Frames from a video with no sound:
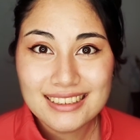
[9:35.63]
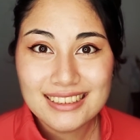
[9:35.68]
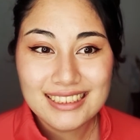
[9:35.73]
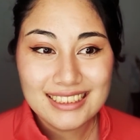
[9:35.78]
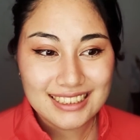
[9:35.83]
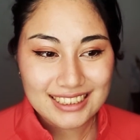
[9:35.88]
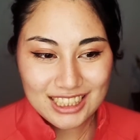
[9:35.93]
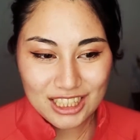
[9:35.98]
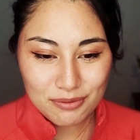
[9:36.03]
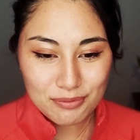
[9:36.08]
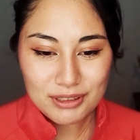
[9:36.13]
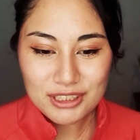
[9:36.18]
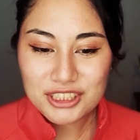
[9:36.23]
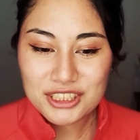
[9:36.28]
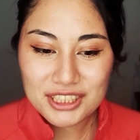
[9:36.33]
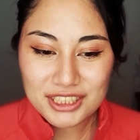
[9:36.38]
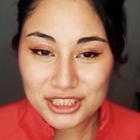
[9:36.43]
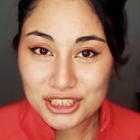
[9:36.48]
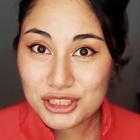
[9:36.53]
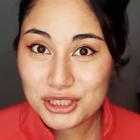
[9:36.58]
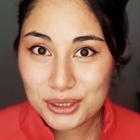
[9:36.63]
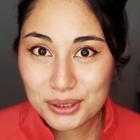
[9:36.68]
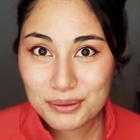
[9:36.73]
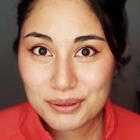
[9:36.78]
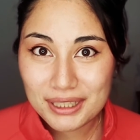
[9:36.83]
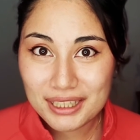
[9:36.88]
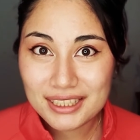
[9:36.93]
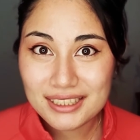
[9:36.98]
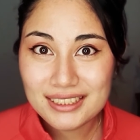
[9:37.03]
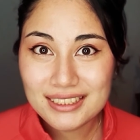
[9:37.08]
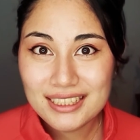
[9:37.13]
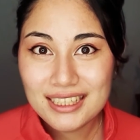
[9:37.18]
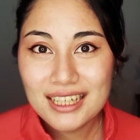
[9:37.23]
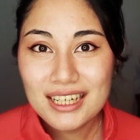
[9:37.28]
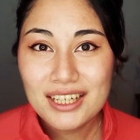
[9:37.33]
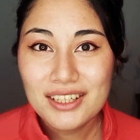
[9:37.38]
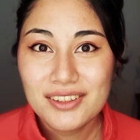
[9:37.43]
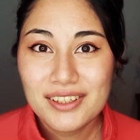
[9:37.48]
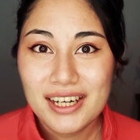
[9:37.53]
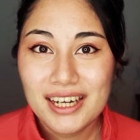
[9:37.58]
Let me just do it,
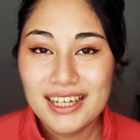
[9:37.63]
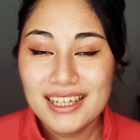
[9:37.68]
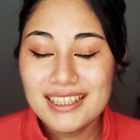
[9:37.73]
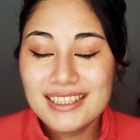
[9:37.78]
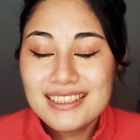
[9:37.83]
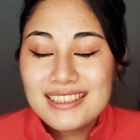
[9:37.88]
right?